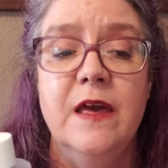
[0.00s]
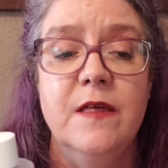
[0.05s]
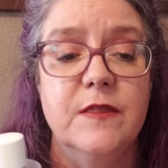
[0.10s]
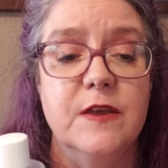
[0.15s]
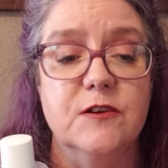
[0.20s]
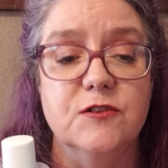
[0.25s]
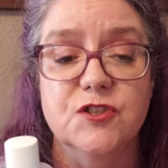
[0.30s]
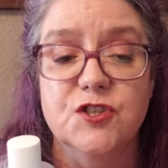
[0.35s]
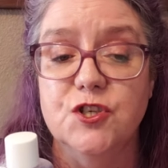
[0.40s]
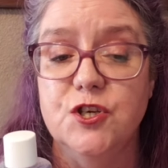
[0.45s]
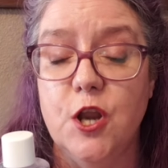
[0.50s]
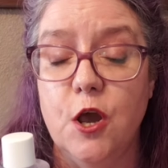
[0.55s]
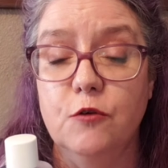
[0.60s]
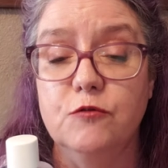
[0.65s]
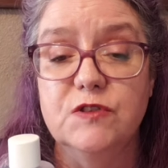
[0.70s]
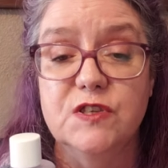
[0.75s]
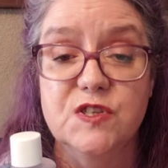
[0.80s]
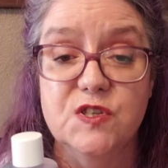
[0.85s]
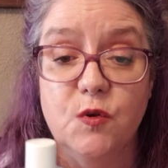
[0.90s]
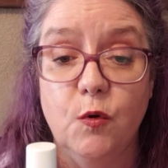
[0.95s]
There's no
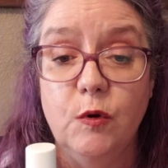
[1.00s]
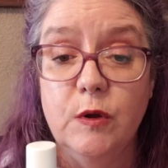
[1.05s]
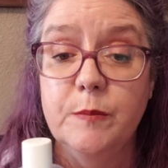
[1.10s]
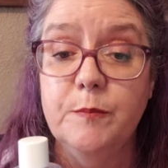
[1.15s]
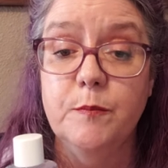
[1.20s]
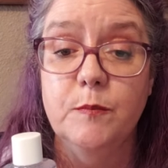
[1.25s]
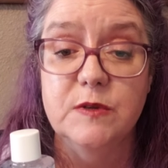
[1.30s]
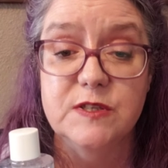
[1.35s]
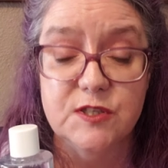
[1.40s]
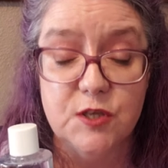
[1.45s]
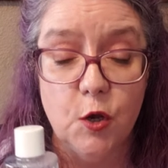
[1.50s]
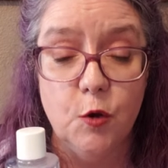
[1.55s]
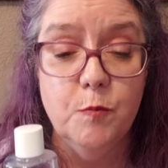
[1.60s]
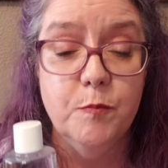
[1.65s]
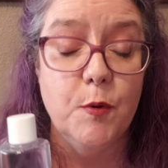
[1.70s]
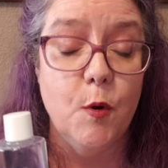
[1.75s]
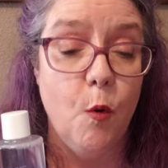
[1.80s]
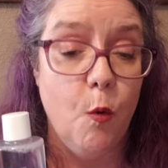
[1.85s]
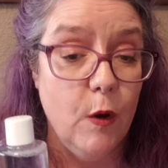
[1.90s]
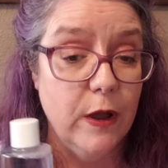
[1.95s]
so
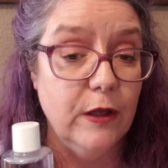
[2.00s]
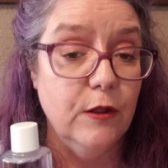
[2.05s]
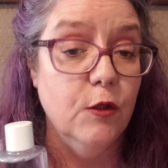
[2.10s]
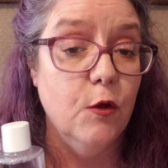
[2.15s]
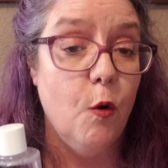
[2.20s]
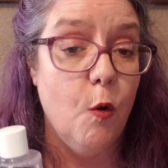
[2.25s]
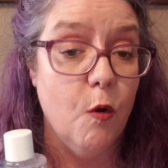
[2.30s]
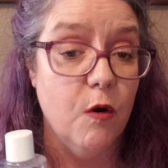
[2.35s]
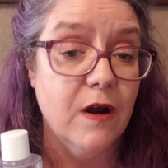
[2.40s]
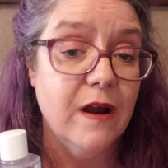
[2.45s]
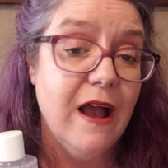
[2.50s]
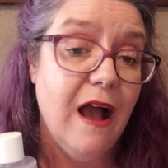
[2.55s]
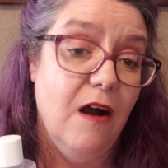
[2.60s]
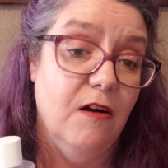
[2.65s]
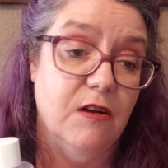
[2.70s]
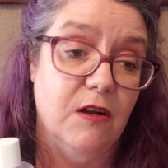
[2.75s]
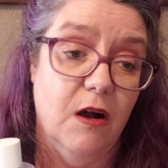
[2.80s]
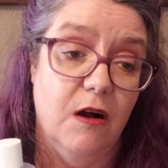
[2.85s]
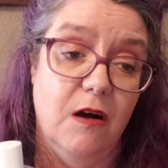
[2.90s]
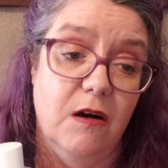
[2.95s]
soap, oil, or
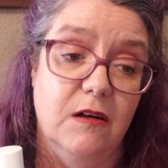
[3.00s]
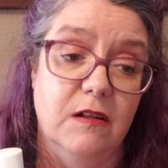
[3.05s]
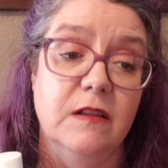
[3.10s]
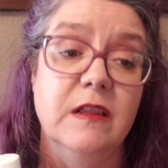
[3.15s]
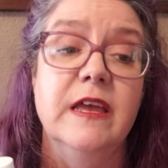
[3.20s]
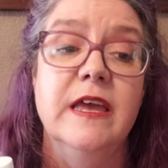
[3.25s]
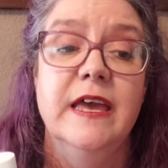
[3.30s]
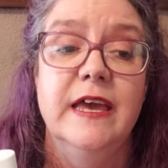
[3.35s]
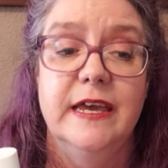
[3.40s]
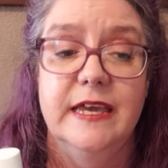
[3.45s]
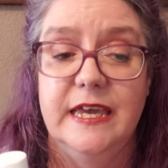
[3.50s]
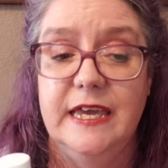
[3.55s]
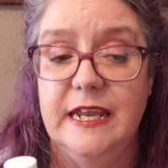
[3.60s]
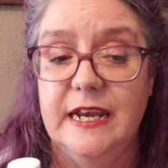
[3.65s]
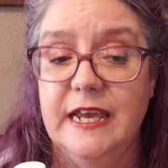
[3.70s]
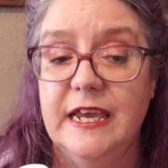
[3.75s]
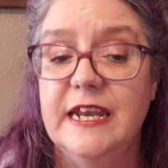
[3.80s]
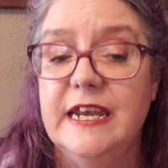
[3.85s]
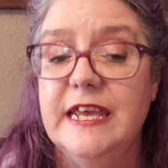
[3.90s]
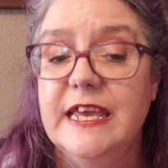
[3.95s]
alcohol,
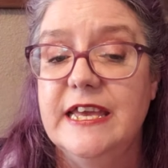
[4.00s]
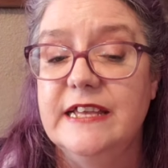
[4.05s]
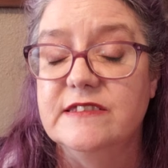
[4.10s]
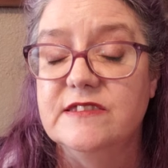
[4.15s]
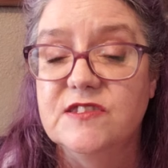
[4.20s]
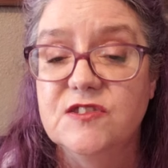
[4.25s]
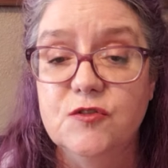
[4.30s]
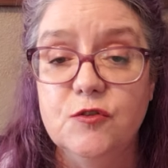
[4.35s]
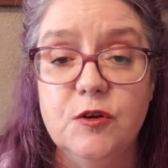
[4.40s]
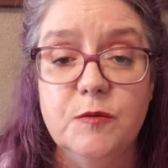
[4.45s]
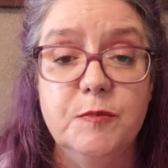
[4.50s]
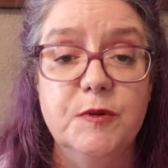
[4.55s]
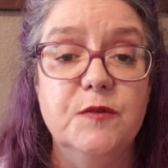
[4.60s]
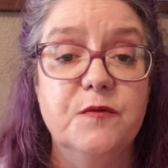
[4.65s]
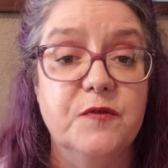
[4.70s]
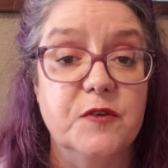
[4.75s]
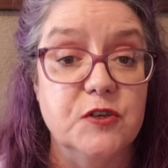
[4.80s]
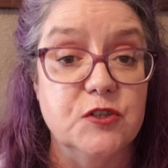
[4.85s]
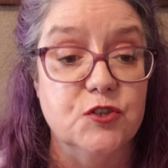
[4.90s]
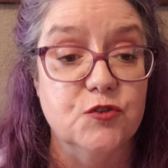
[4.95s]
in it. It's suitable
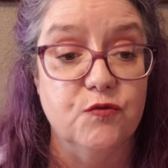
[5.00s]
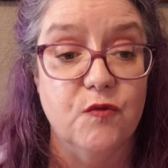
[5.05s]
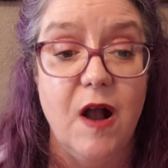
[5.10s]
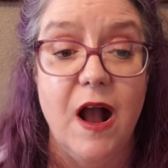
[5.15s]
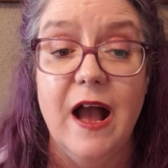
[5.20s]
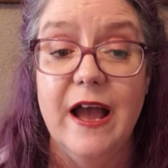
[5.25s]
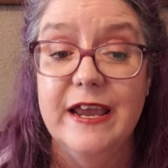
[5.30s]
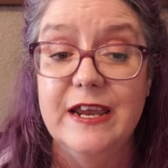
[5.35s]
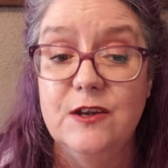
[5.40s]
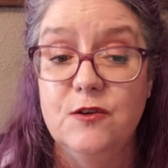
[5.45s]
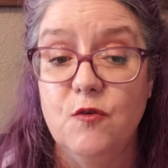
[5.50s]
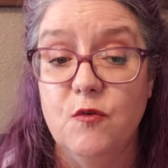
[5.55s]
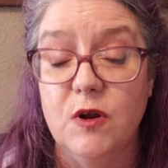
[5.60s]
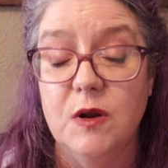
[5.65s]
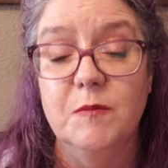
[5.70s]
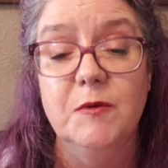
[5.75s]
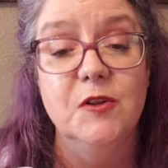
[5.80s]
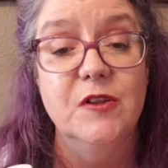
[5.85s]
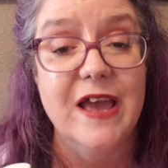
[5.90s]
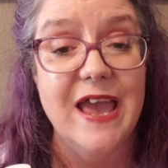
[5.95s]
for dry,
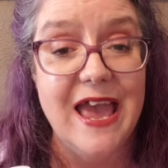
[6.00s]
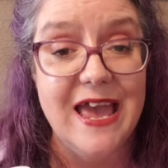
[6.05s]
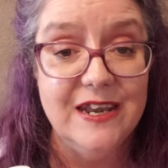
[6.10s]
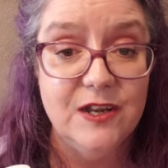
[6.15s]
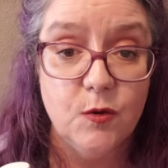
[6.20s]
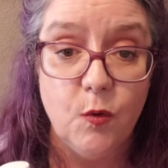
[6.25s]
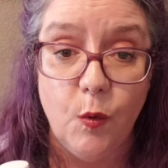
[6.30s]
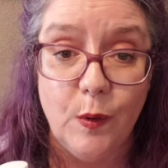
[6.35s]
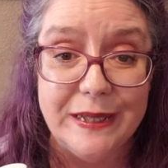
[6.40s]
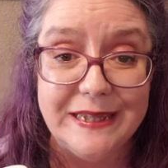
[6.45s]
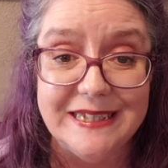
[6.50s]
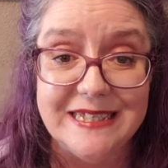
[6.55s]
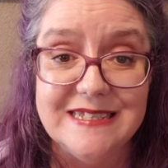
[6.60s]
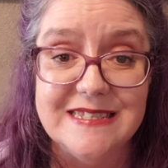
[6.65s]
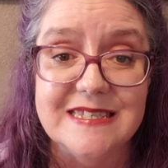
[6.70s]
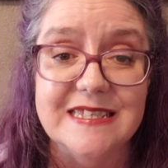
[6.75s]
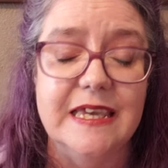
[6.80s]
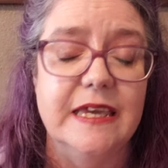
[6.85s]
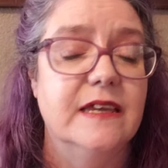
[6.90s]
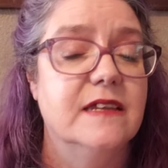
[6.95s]
normal, and oily
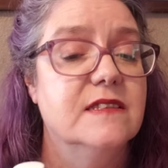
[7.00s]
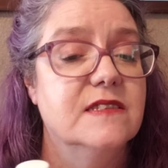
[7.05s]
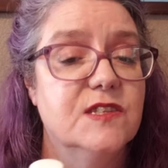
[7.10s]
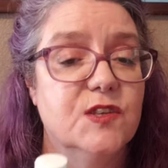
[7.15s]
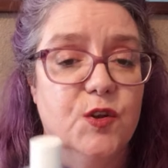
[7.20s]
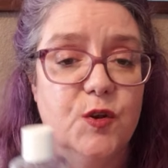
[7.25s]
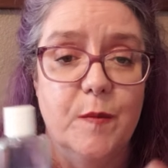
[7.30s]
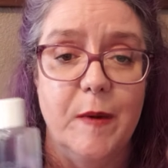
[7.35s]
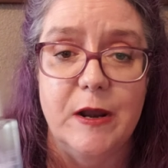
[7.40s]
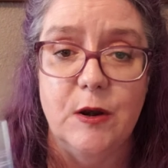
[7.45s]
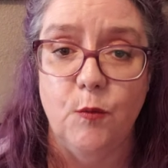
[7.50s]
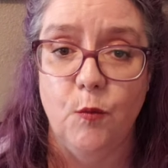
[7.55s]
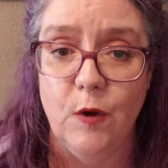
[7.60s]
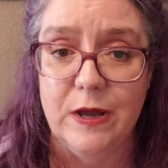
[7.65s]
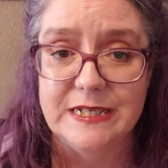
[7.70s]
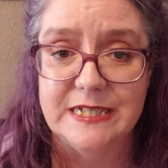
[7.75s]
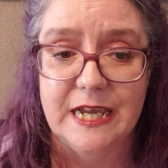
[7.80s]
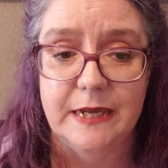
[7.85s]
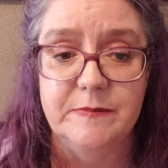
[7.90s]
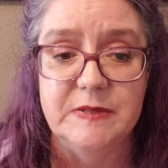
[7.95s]
skin. So no matter
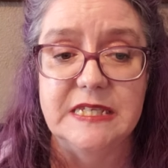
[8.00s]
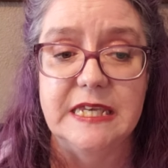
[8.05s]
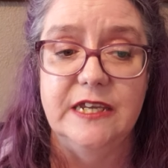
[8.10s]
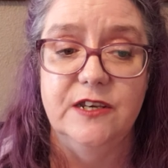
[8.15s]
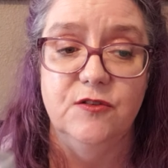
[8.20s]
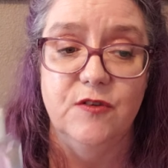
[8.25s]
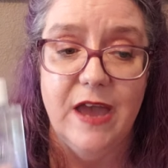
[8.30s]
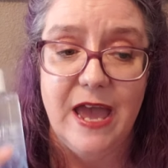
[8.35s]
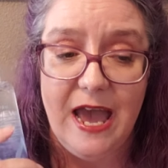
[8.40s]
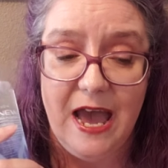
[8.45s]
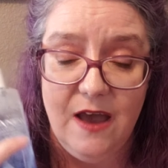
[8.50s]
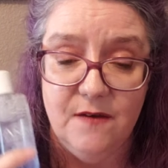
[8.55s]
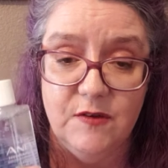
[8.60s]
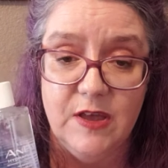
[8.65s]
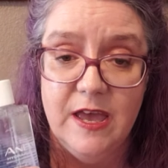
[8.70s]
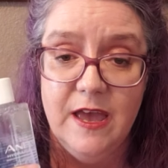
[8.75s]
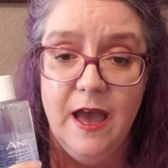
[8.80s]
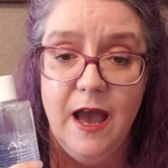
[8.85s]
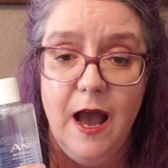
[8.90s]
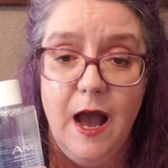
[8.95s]
what type skin you have,
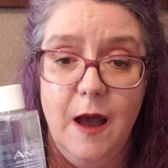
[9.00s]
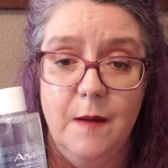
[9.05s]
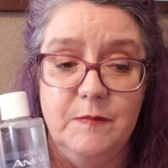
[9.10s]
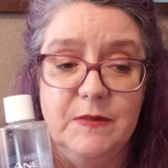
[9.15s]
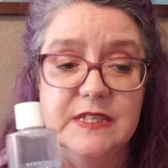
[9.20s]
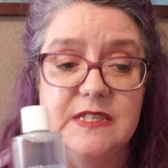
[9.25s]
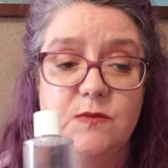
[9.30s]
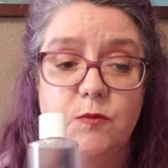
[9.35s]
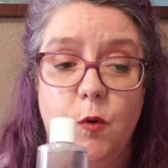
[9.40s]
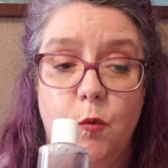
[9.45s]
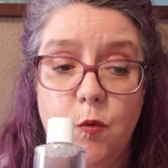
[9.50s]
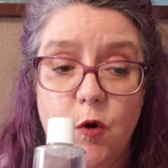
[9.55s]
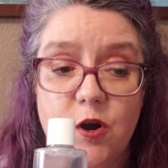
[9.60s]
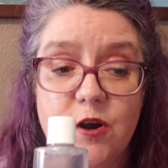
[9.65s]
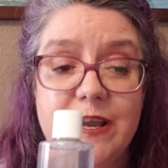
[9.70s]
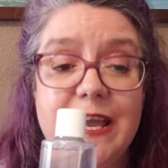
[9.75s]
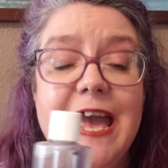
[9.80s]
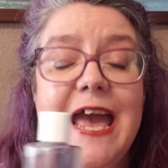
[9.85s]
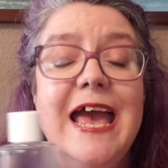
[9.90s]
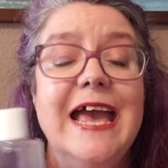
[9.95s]
um, this will
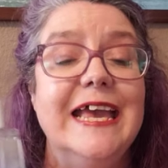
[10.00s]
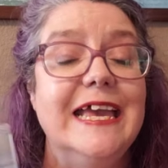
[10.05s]
work.